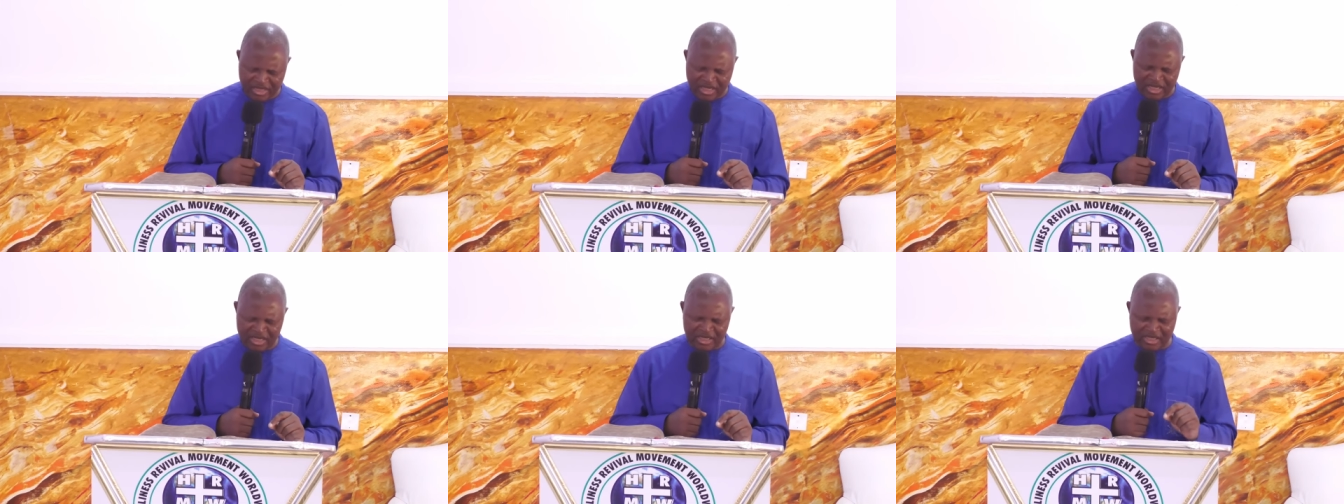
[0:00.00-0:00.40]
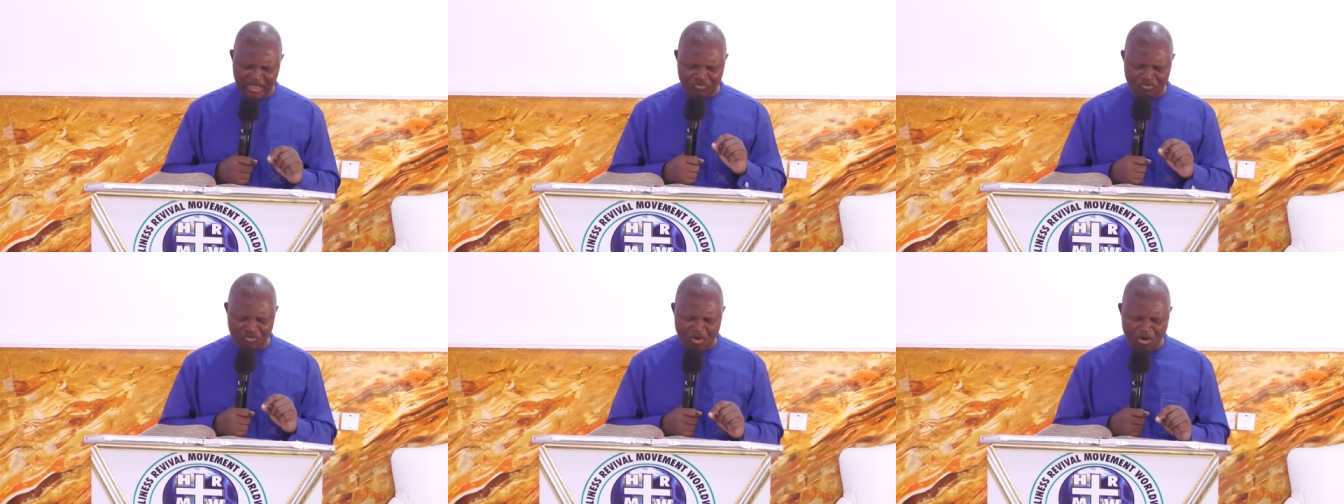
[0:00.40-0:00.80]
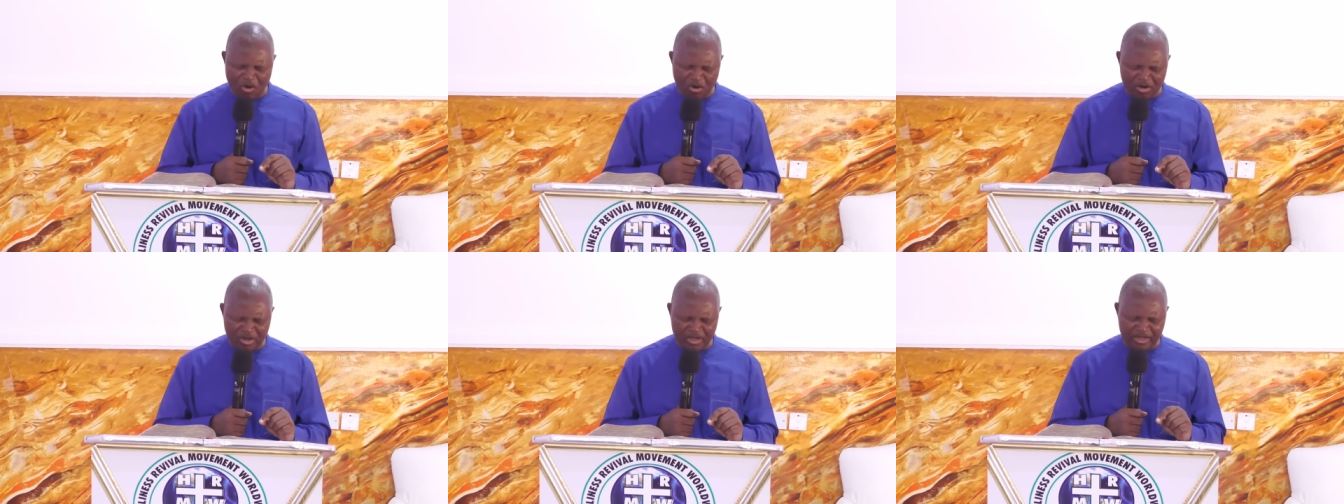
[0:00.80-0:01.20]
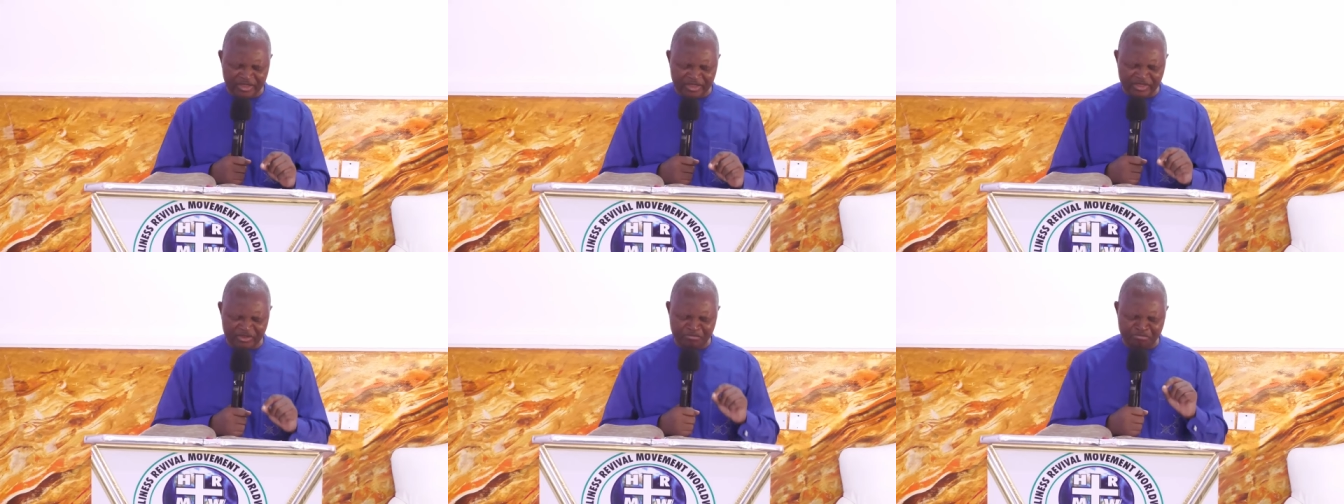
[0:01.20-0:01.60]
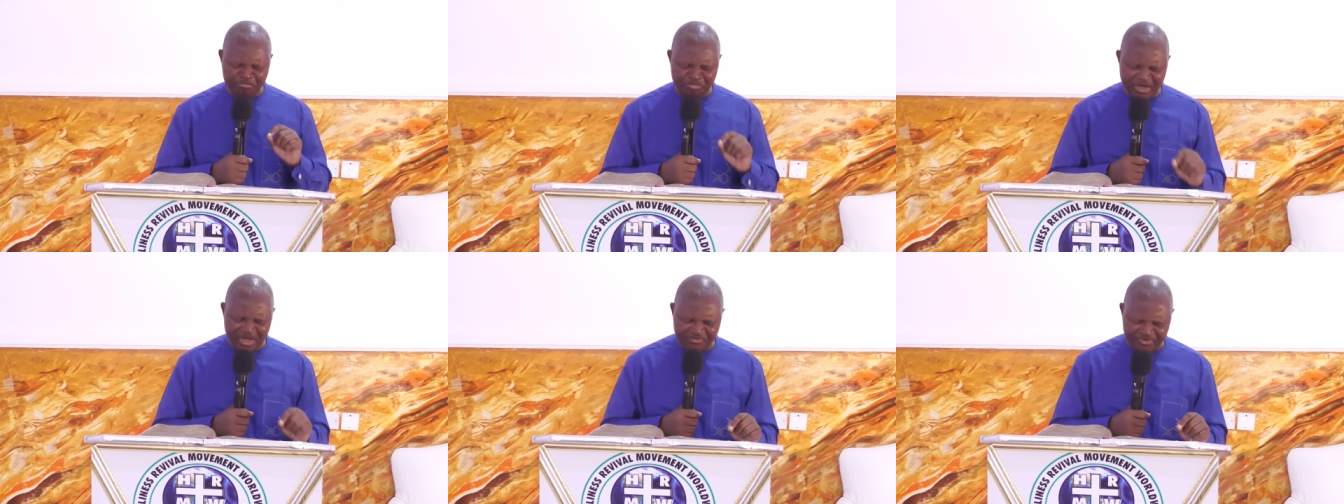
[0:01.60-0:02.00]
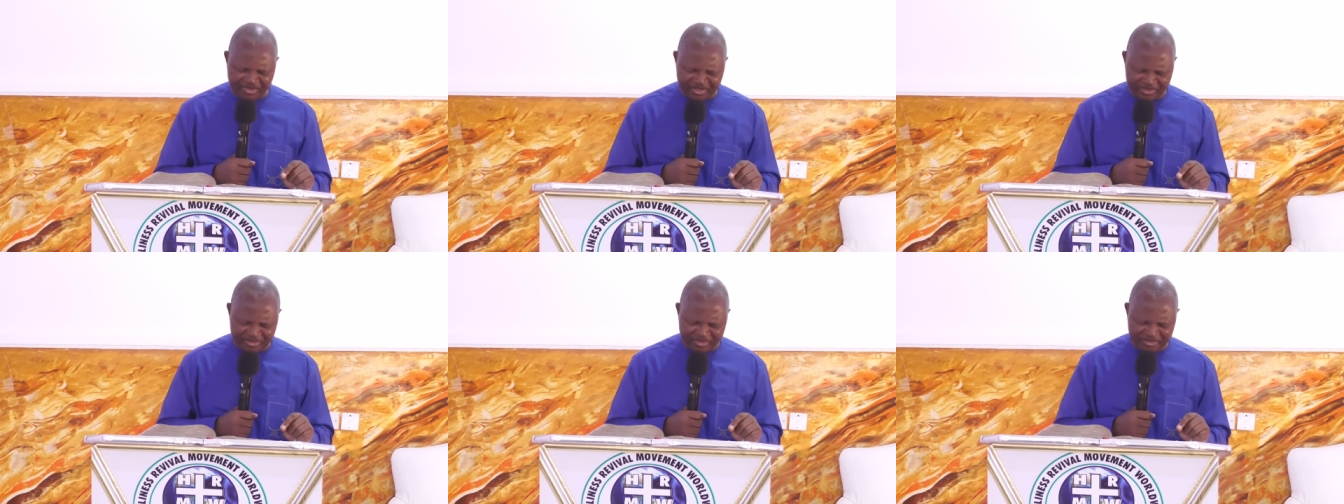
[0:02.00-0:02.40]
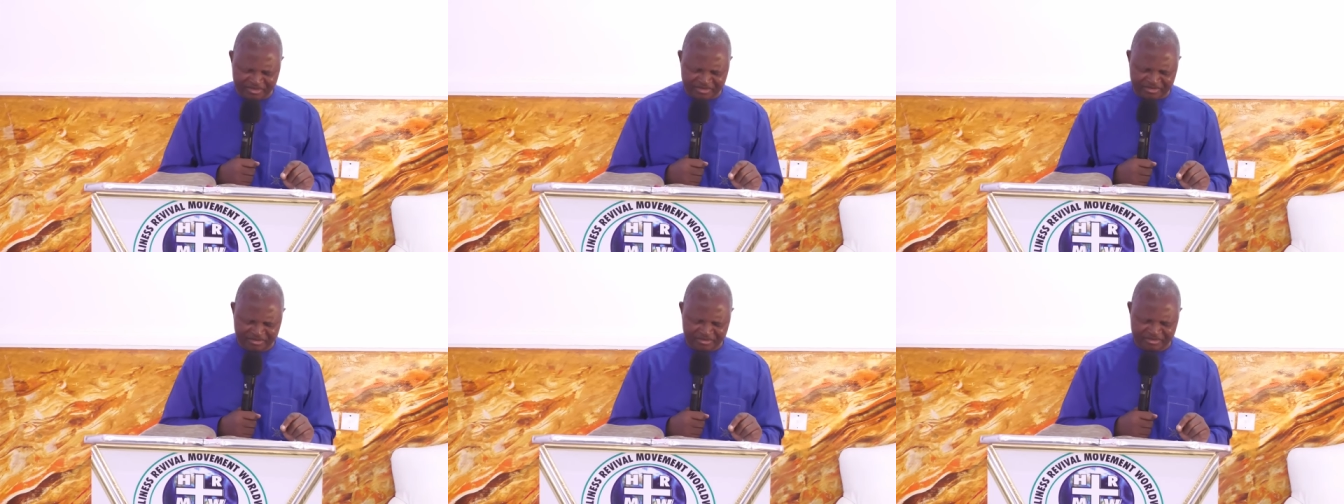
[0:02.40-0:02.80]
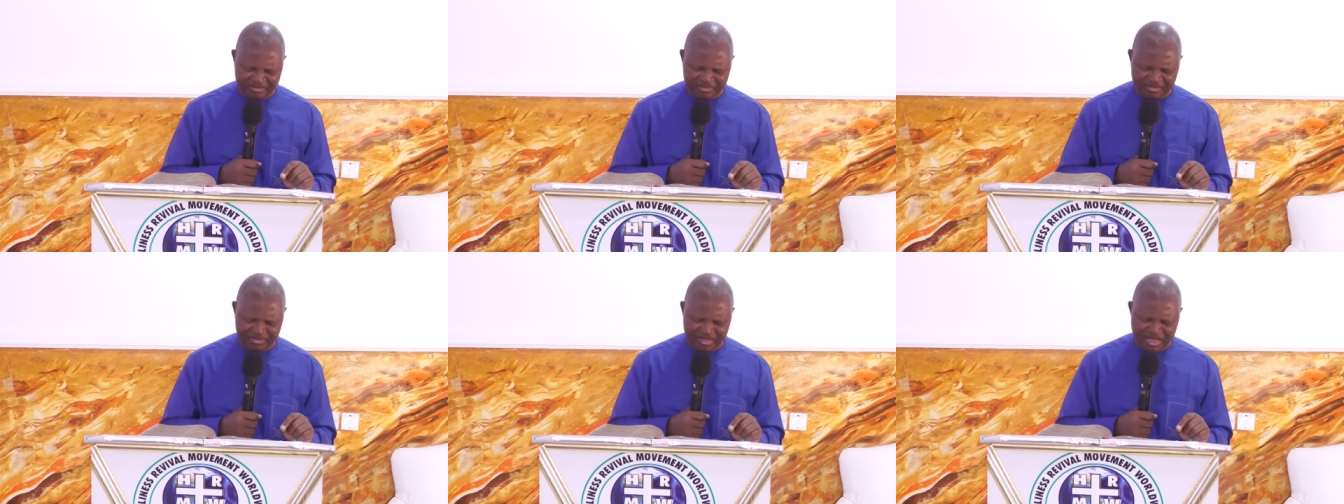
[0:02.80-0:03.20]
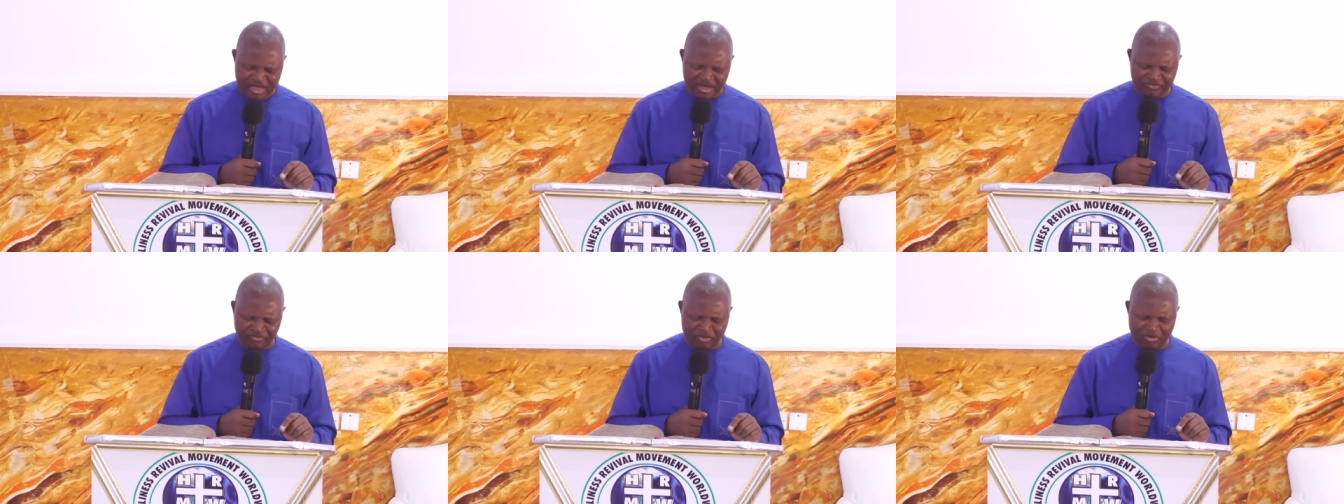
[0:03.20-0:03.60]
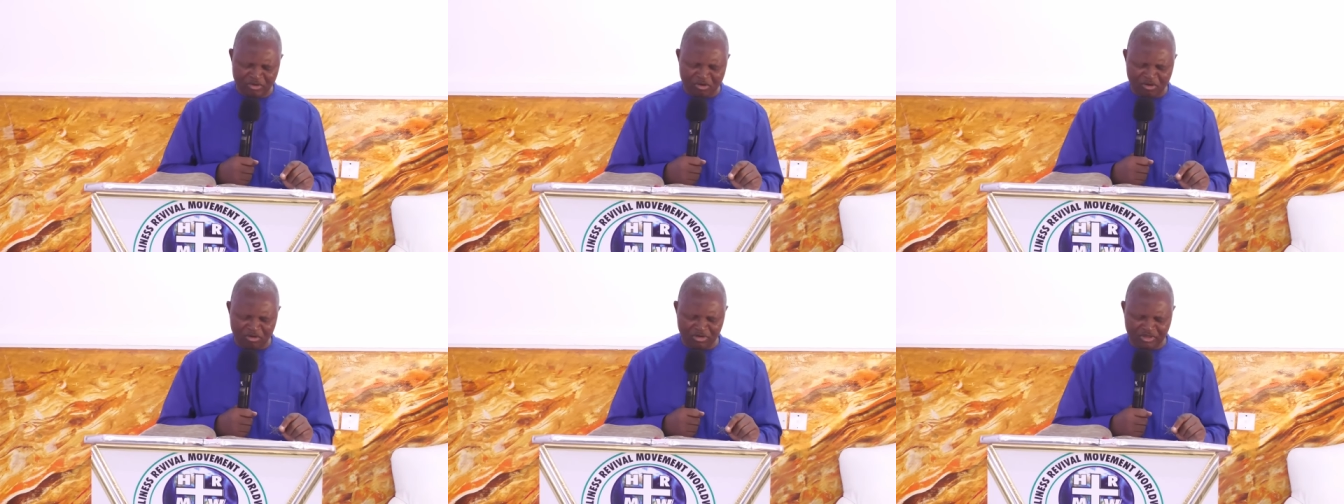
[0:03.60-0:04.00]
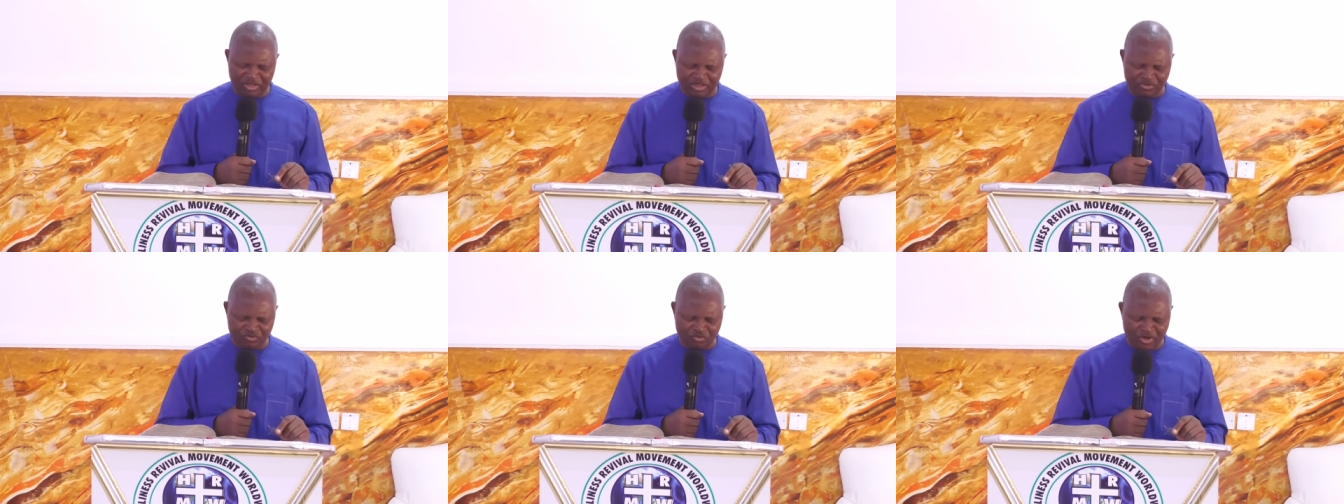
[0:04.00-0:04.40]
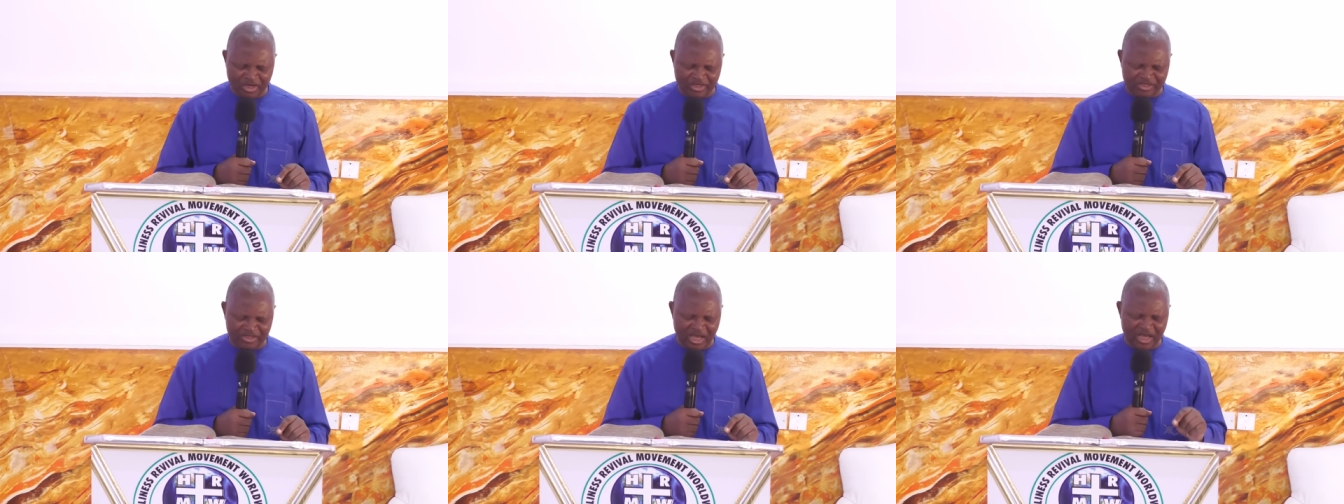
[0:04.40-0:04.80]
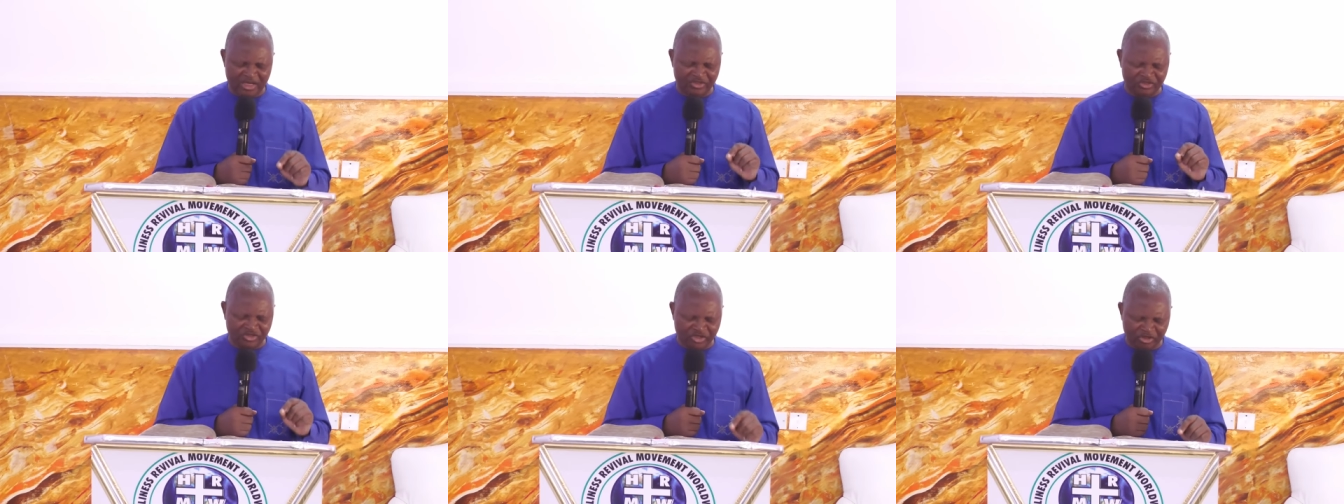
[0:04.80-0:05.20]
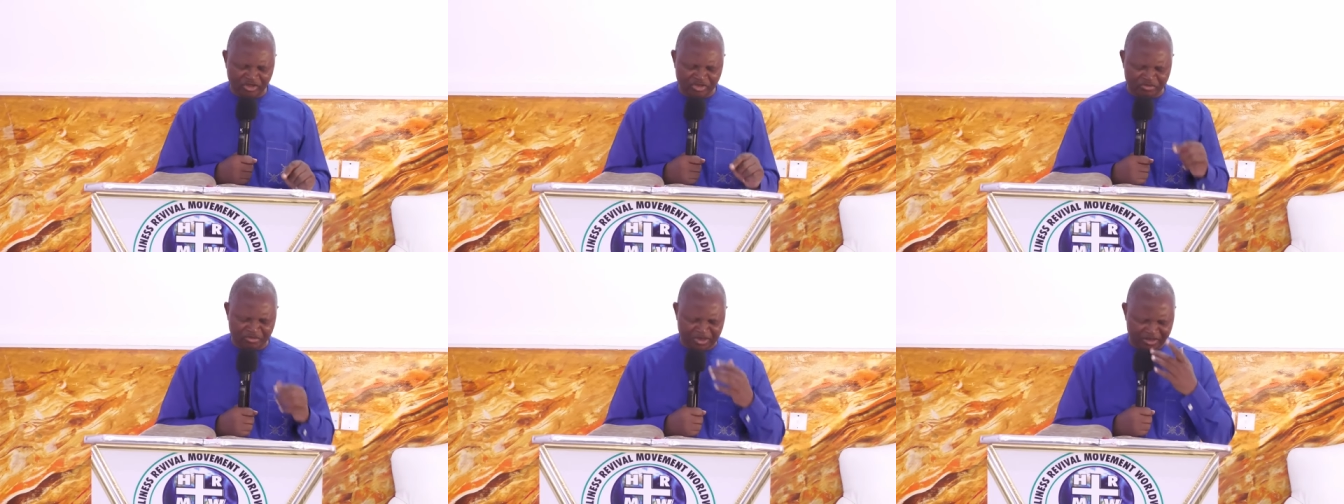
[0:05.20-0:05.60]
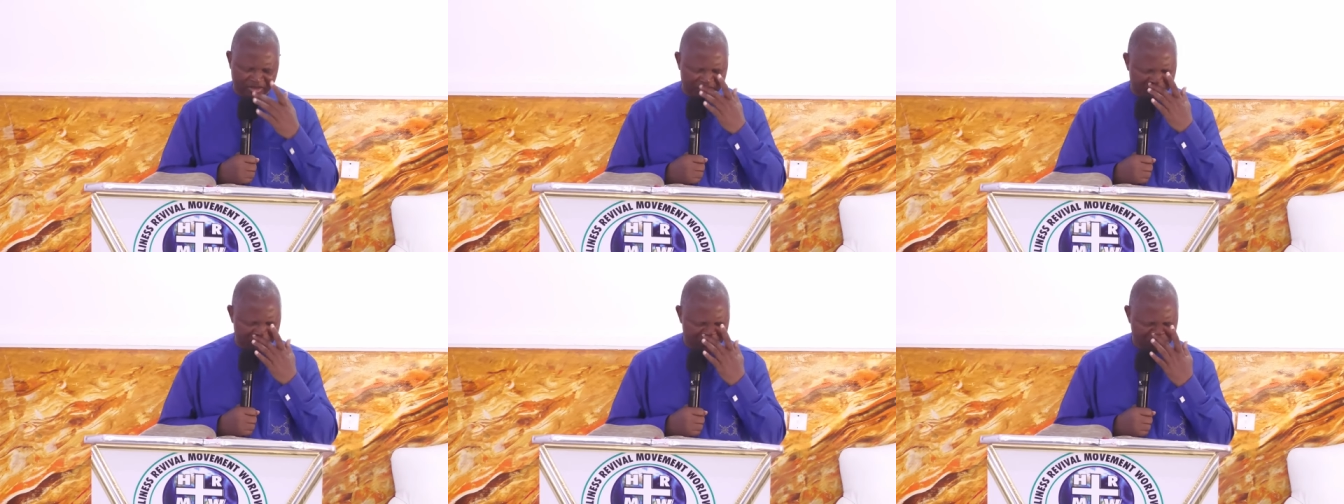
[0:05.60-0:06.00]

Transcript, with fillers: His walk is perfect, for all his ways are judgment,